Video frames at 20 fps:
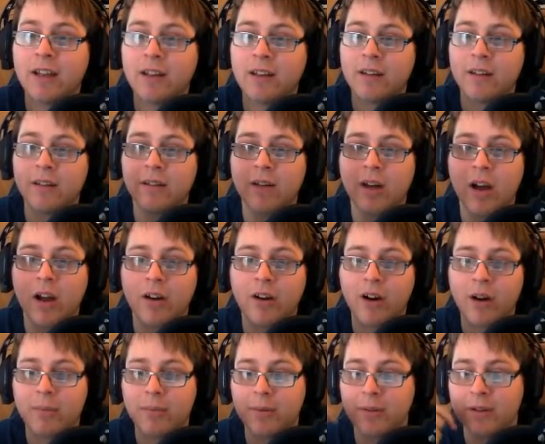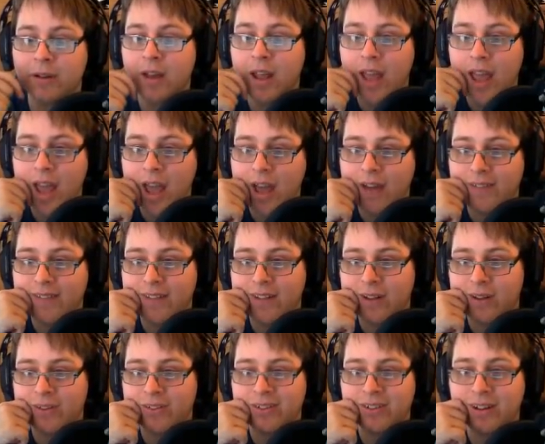and higher up and having the
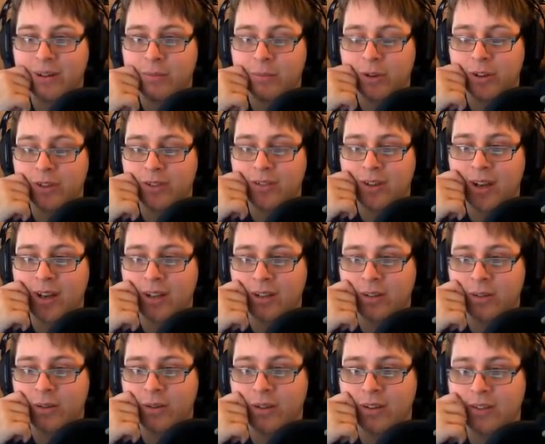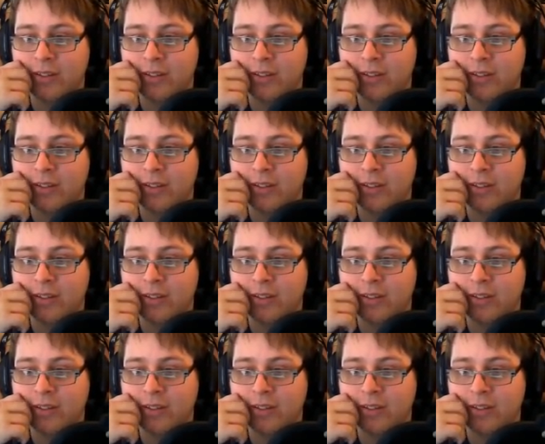whole slumber aesthetic to it.